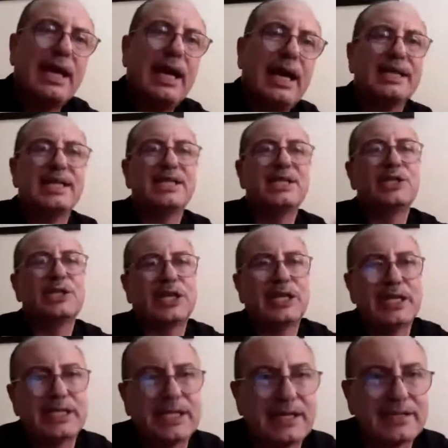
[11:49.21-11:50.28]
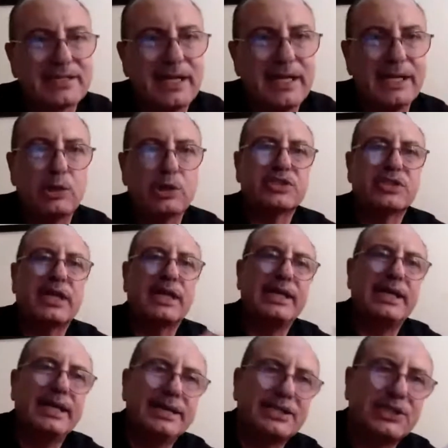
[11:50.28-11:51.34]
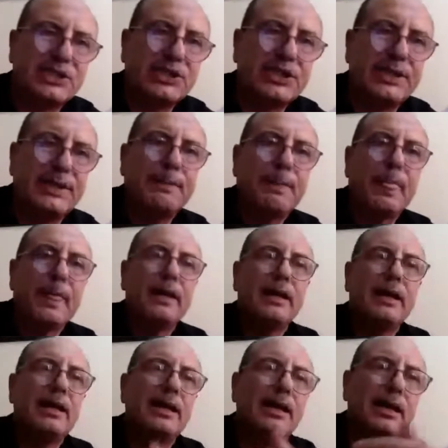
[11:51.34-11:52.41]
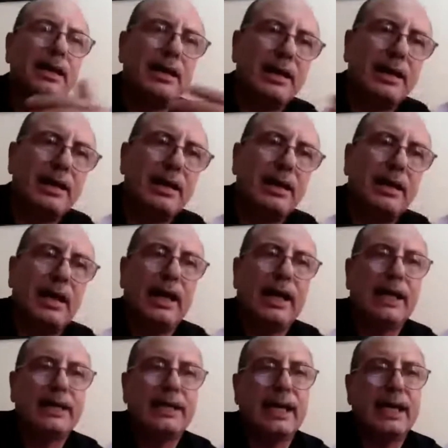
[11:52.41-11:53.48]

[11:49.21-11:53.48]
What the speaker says: And then they declared Gaza a hostile entity, and